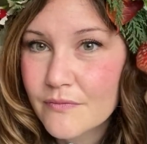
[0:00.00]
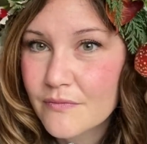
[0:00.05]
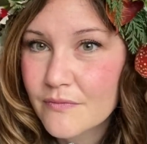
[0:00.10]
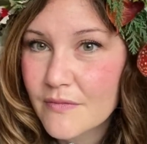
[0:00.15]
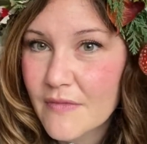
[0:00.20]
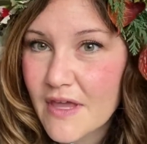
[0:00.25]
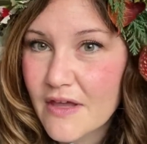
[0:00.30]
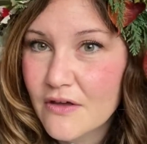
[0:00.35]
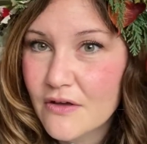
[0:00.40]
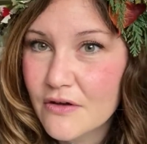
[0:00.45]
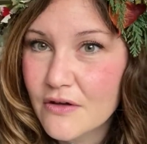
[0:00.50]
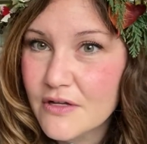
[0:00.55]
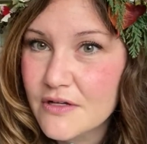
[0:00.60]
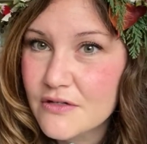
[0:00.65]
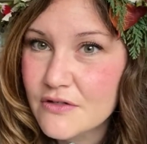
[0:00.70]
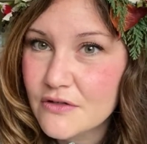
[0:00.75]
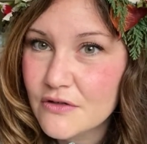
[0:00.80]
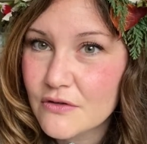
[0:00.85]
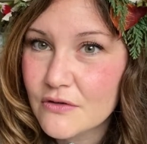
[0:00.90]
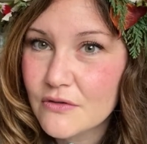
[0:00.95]

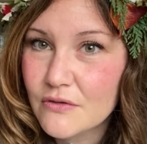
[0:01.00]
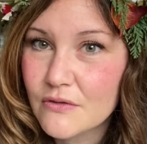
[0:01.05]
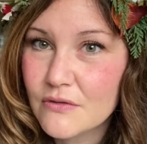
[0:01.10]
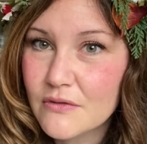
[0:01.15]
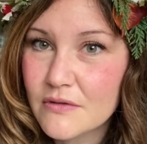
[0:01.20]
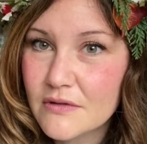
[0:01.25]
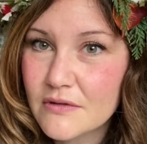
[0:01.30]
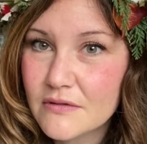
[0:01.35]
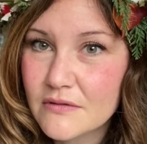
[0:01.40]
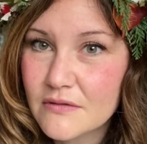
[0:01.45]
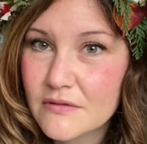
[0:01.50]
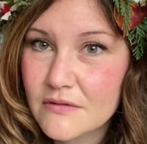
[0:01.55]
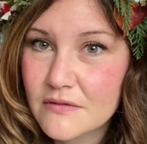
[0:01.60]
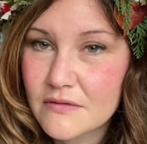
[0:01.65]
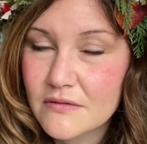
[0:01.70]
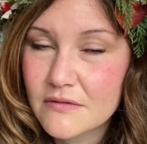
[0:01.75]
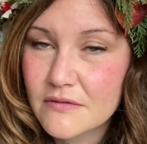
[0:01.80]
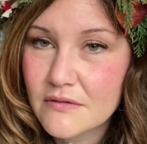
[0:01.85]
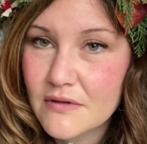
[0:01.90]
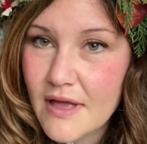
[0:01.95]

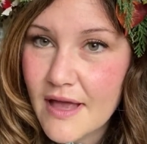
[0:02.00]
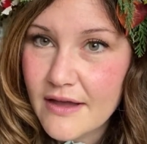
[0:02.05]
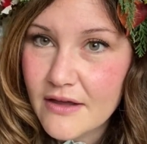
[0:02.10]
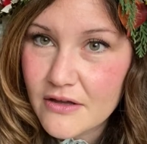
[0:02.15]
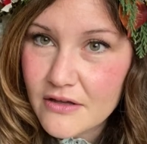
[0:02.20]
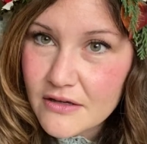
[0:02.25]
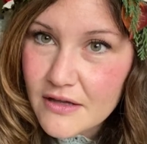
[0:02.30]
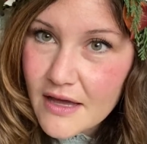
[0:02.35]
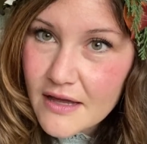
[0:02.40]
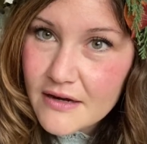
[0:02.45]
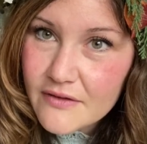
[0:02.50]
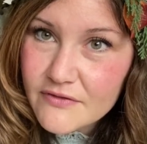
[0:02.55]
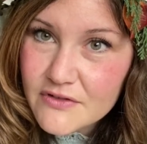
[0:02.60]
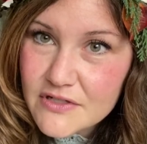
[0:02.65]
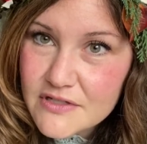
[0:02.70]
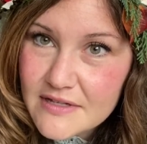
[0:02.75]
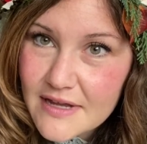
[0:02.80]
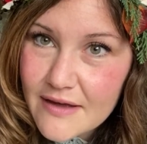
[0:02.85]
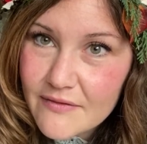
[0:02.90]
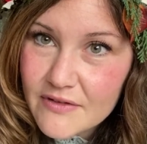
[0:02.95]
I could kind of just
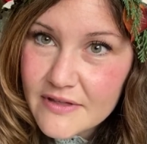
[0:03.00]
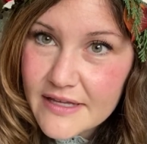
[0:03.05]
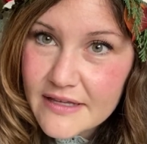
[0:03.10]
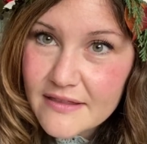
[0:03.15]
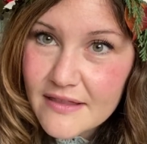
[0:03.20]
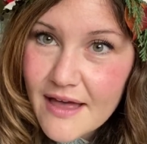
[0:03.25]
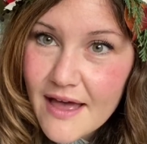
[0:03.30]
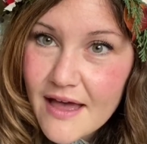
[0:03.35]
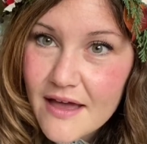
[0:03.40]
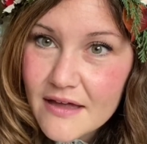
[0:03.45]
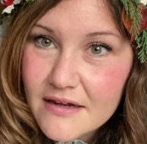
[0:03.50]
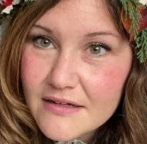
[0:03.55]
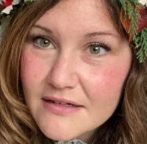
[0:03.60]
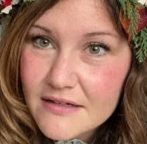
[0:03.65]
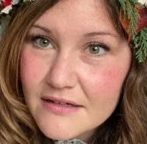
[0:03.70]
have it like that.